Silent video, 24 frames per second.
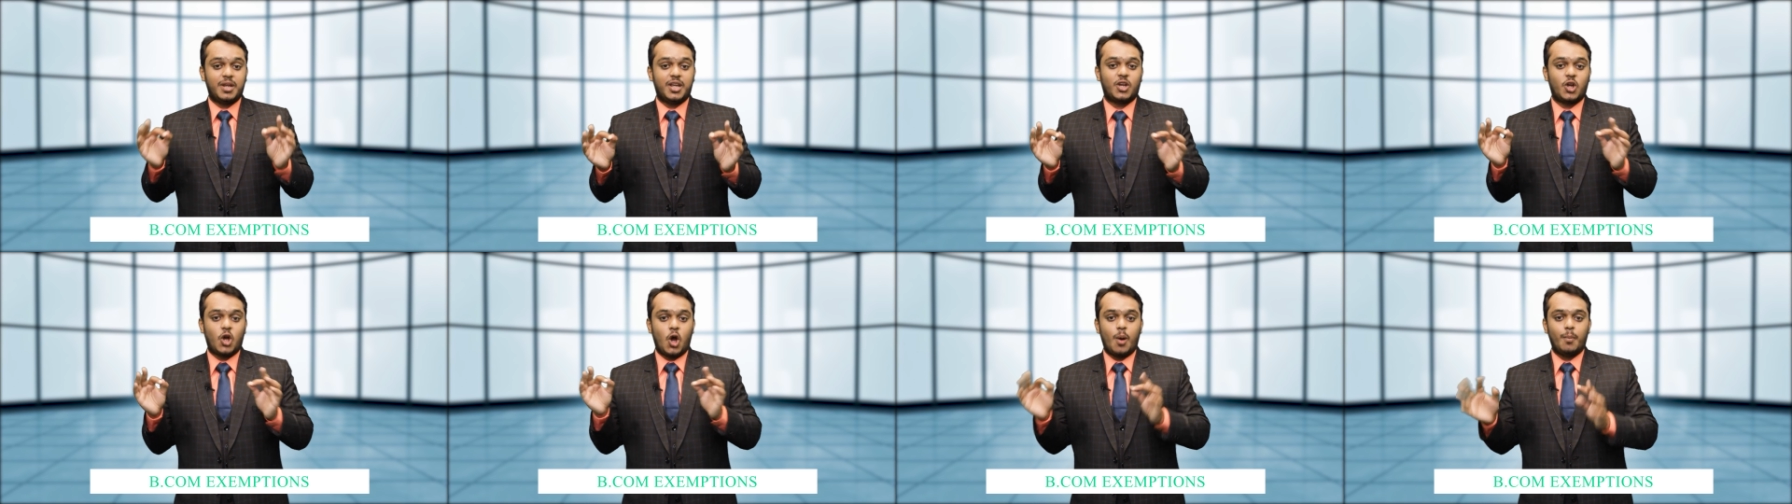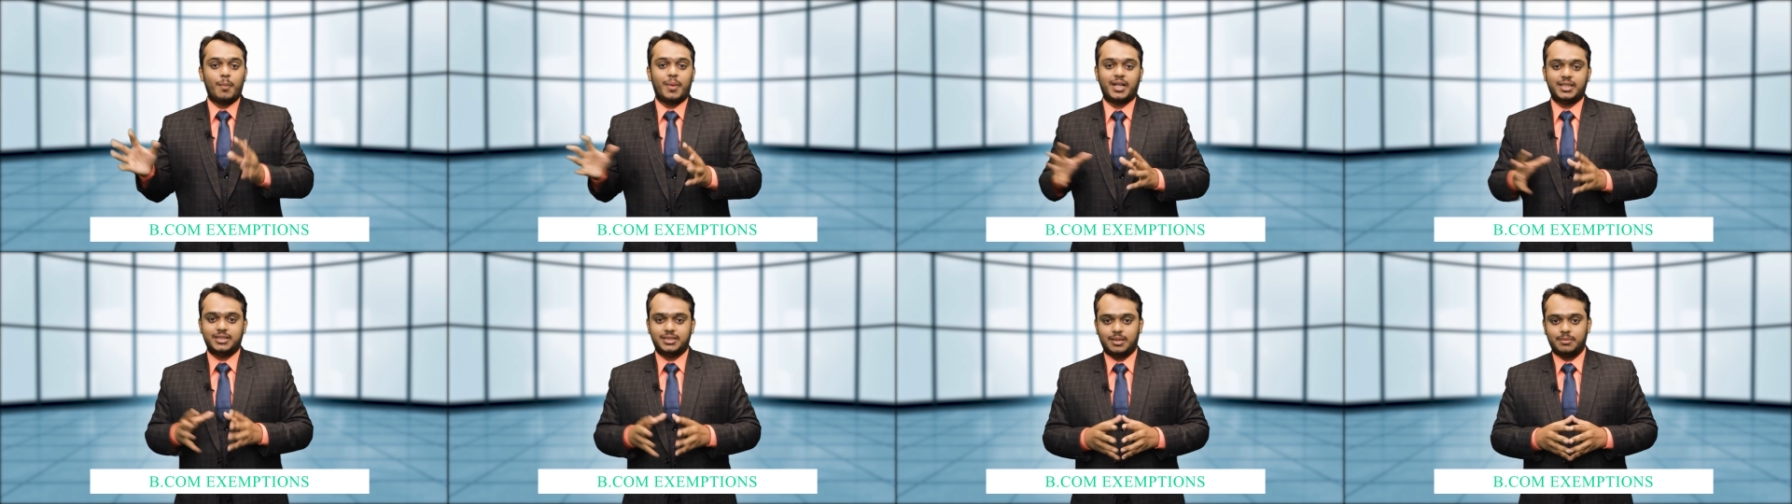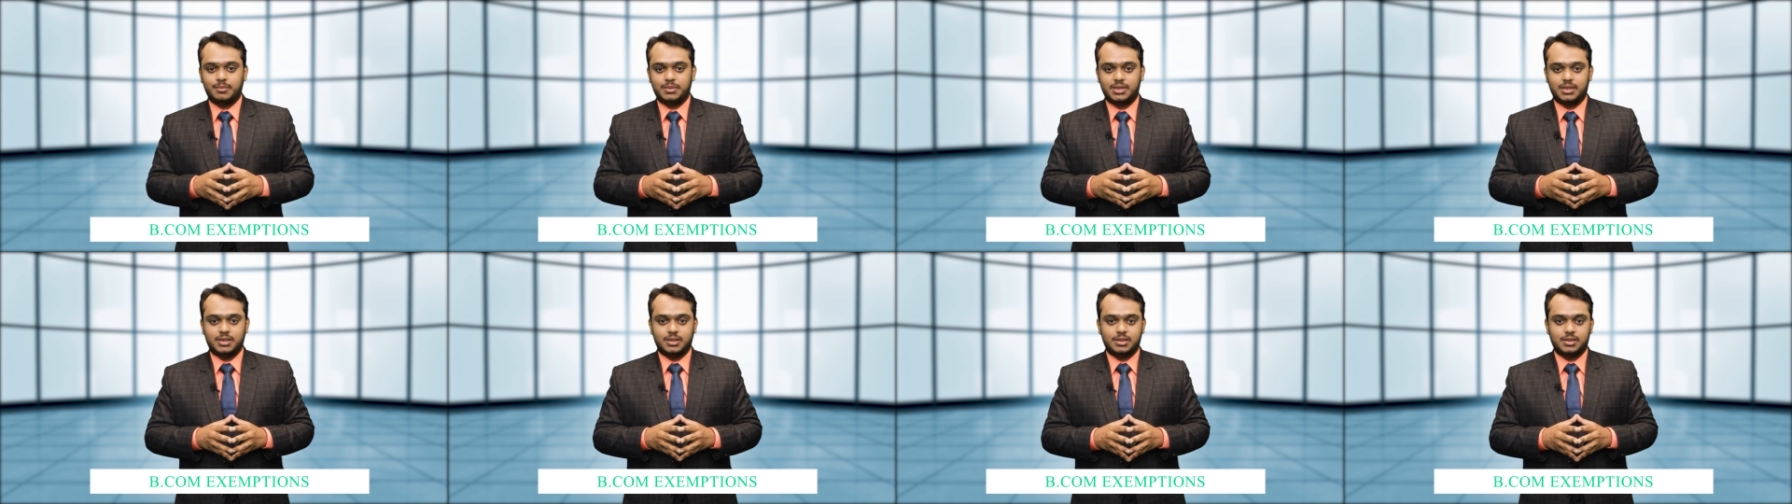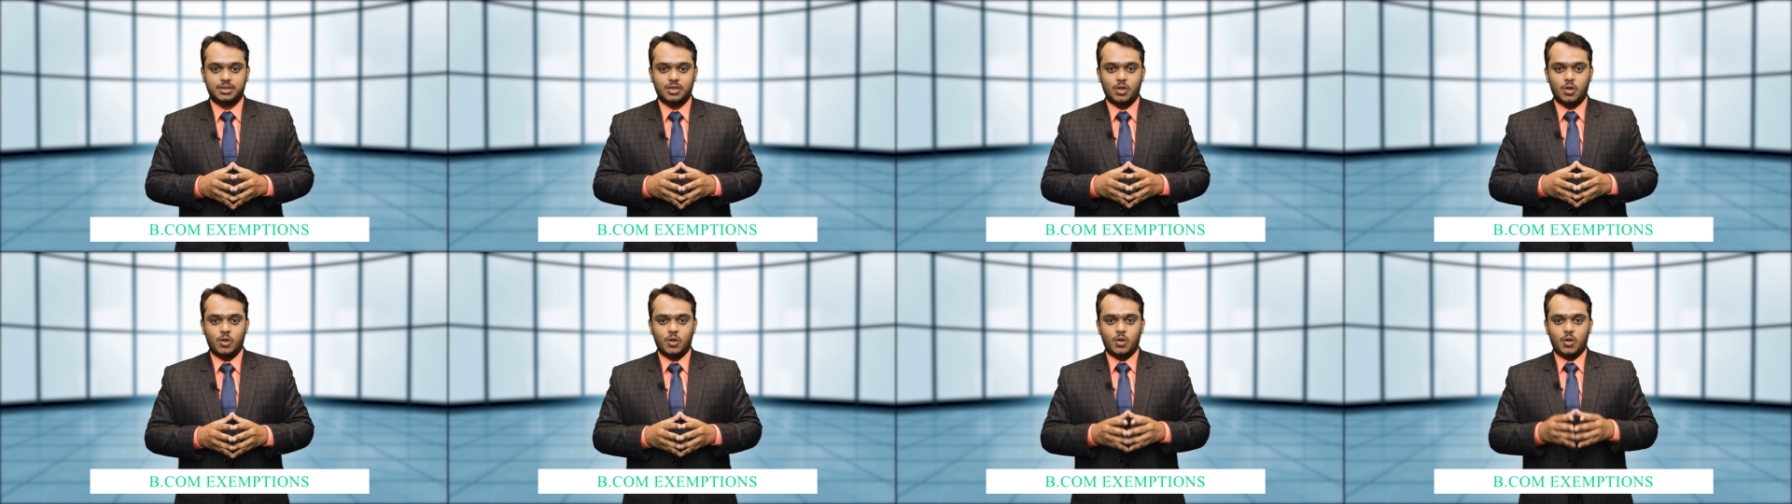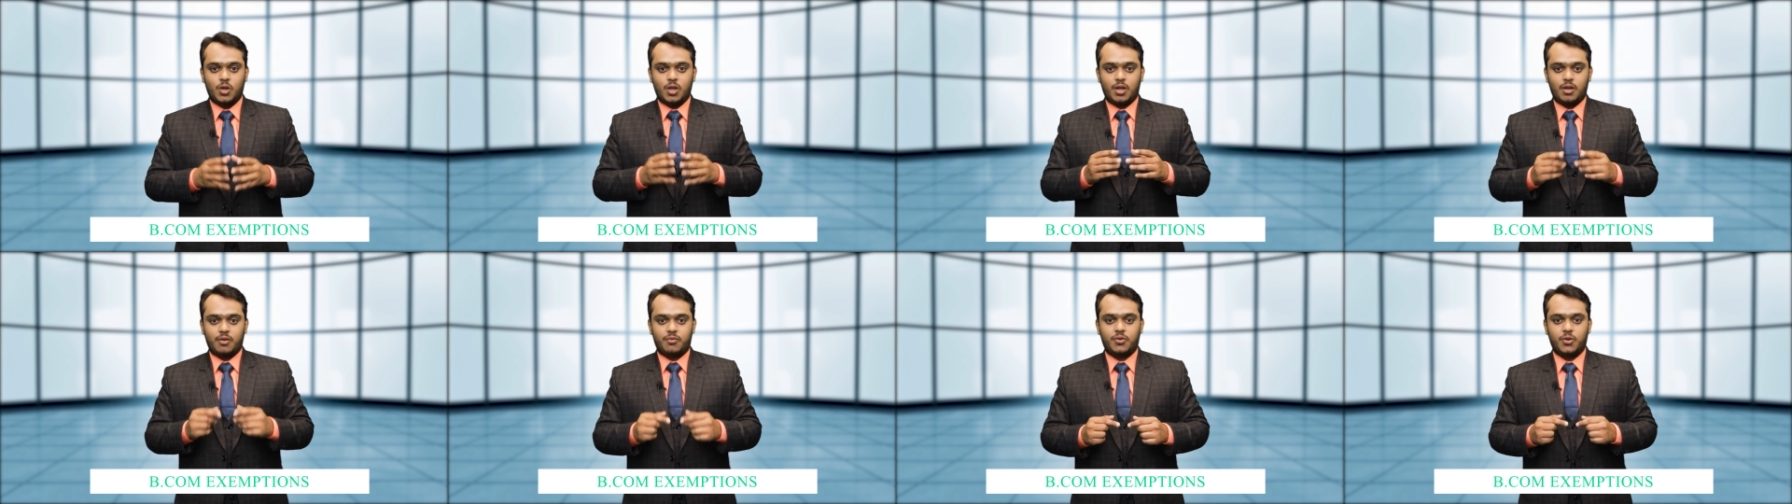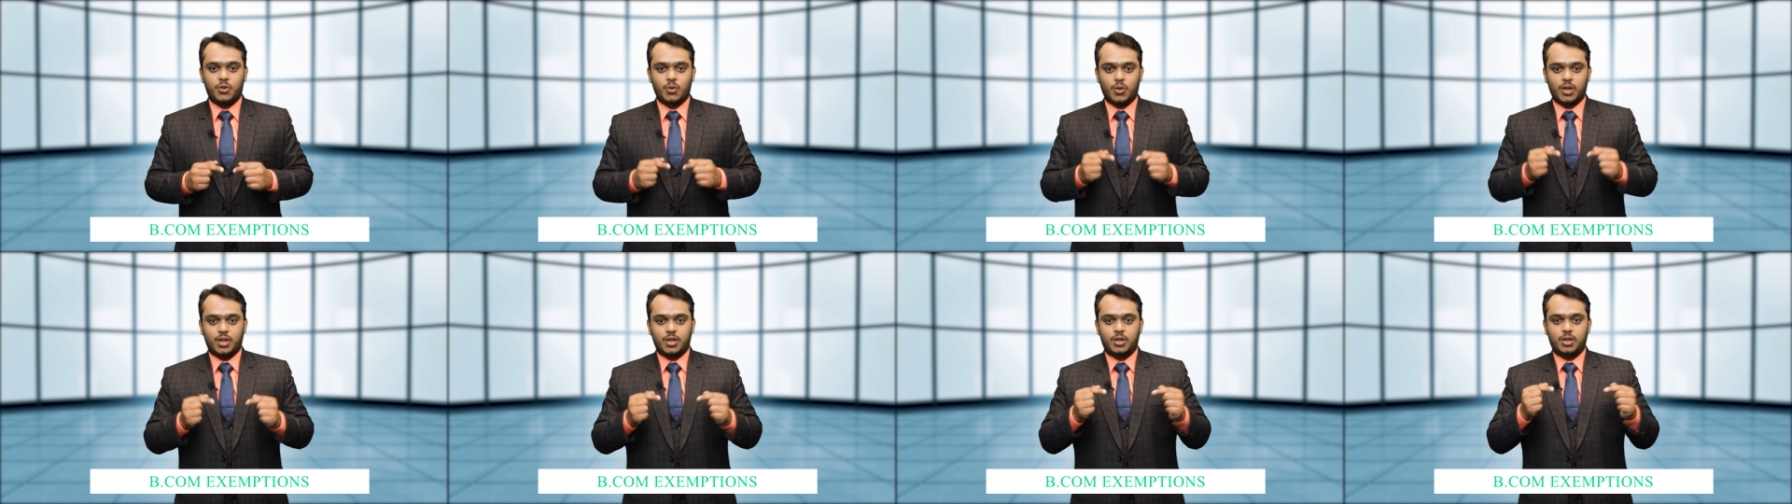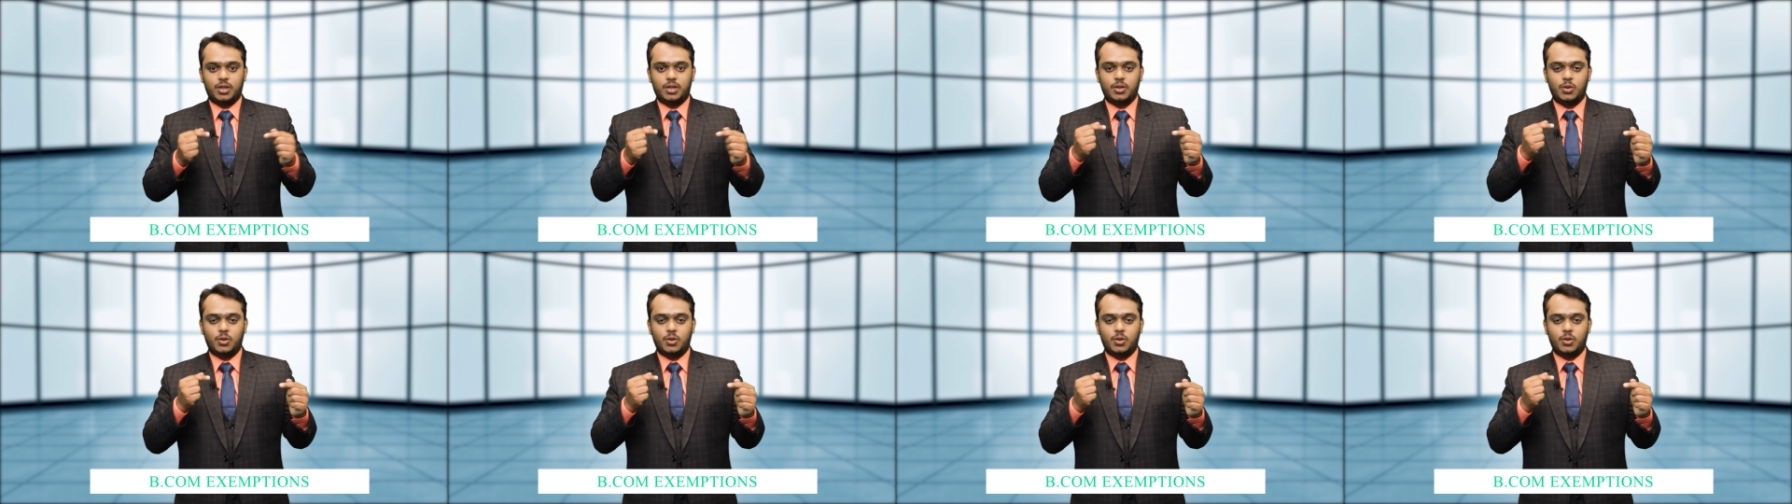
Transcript: BCom exemptions. If you are